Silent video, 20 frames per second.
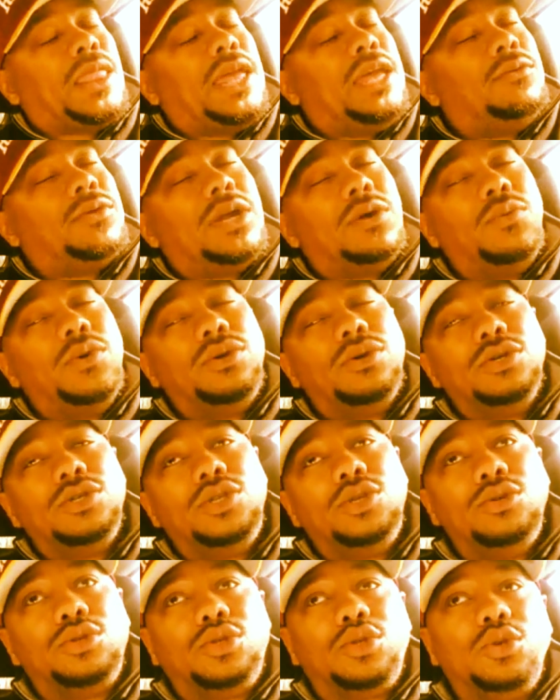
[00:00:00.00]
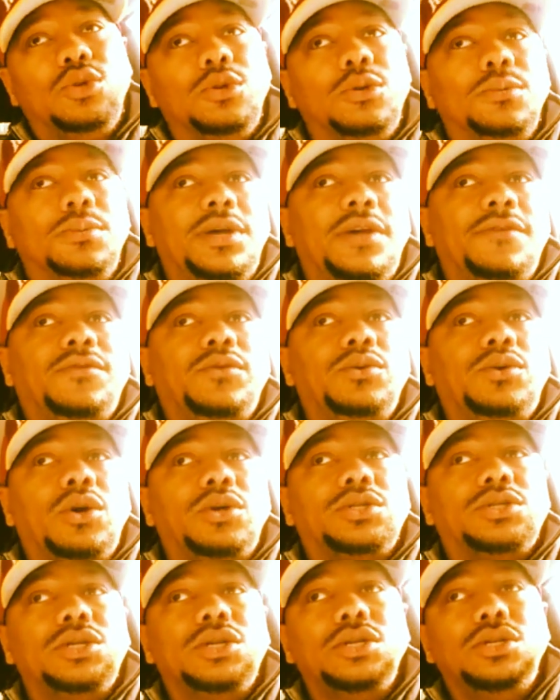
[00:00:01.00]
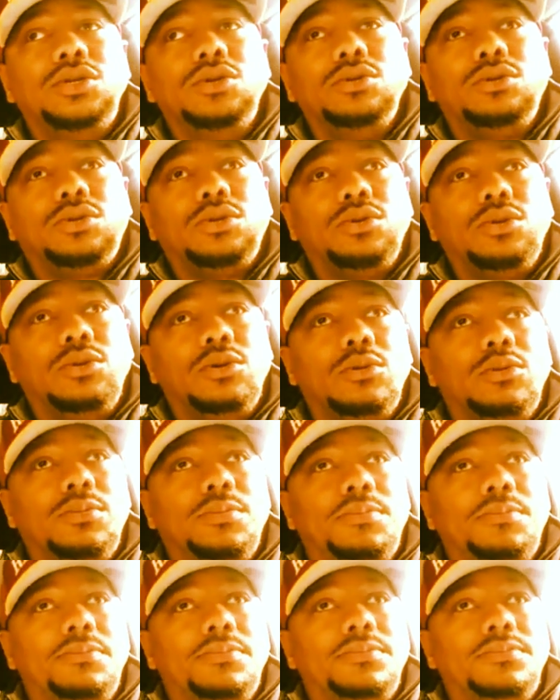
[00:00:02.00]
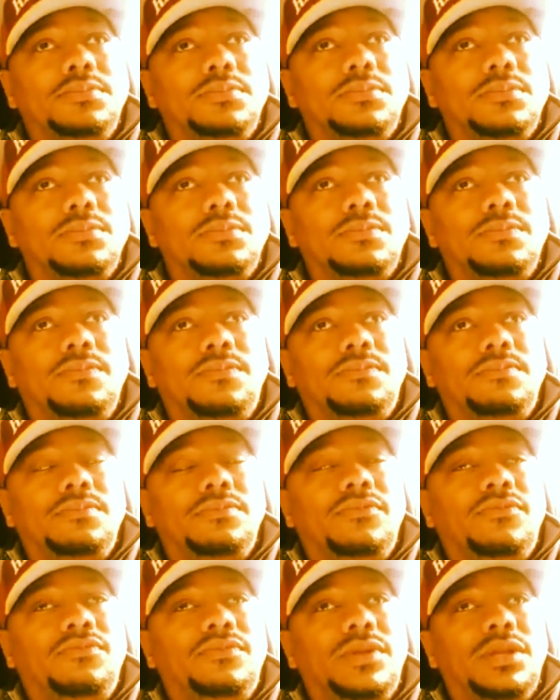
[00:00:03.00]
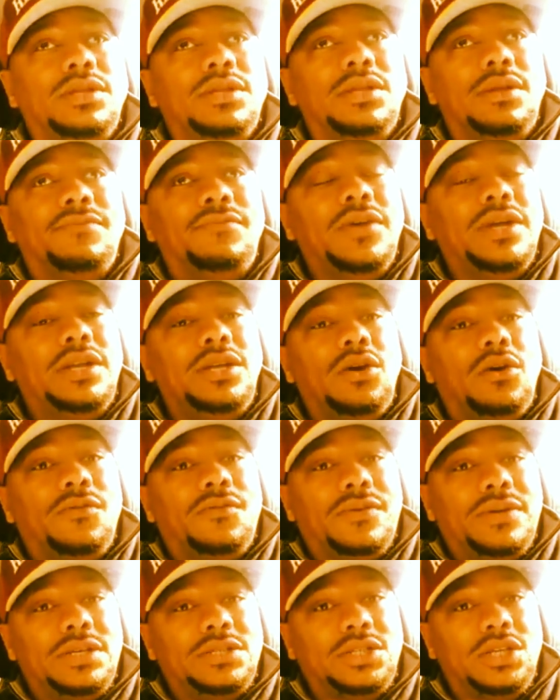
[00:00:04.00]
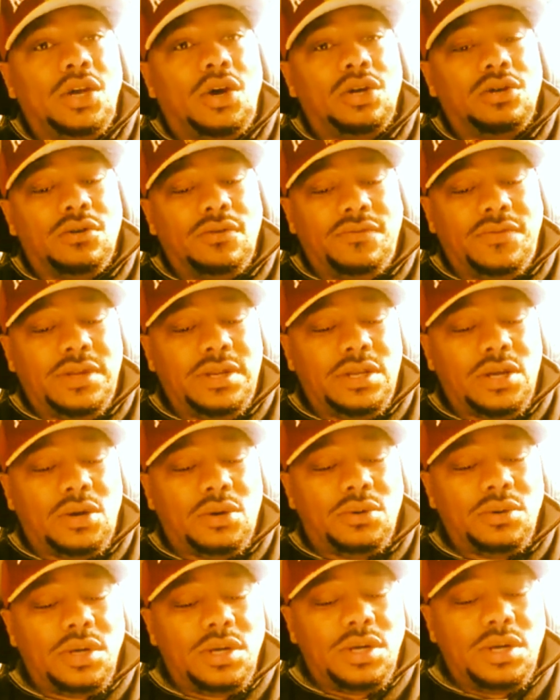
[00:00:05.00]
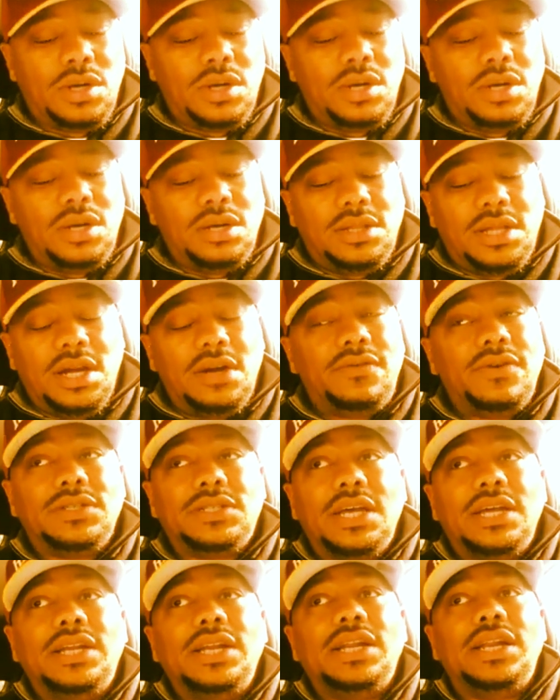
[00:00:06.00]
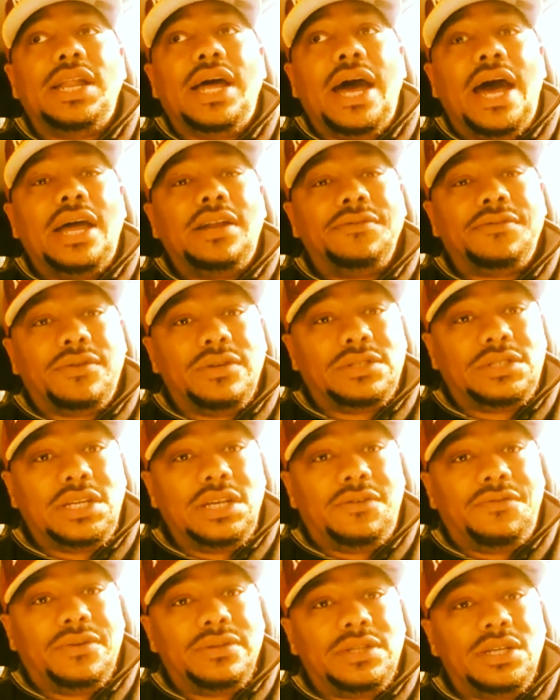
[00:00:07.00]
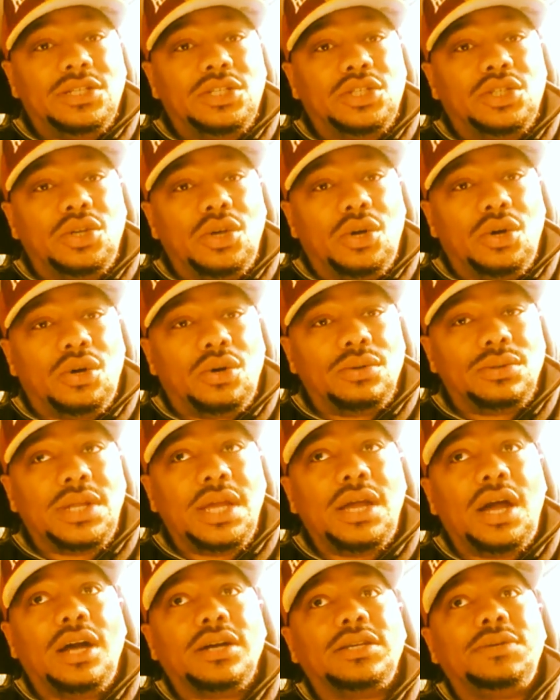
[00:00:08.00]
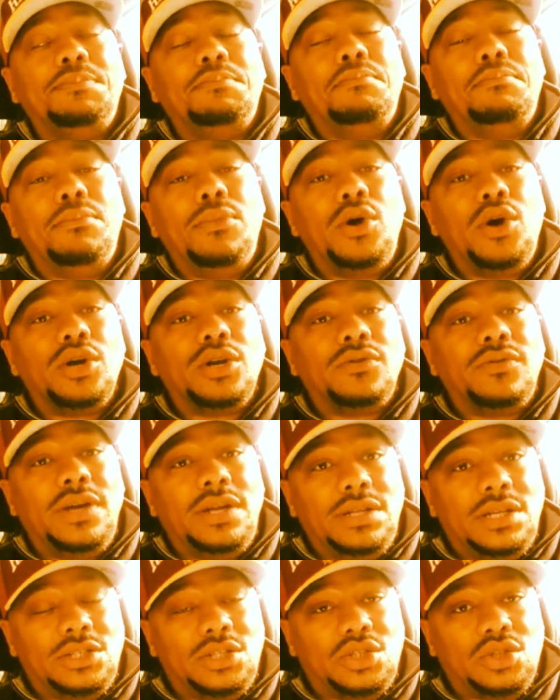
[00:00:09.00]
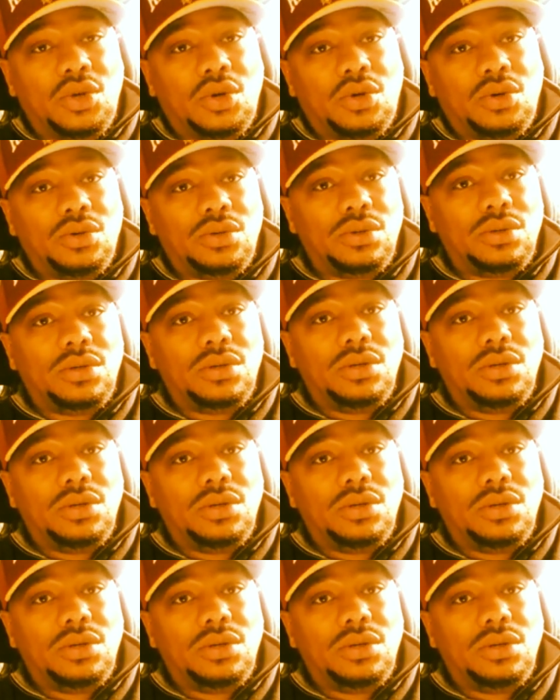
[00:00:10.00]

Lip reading: And when I went on YouTube, if you go to the YouTube video for this, the audio video, there is a lot of critique for this song. They are murdering this song.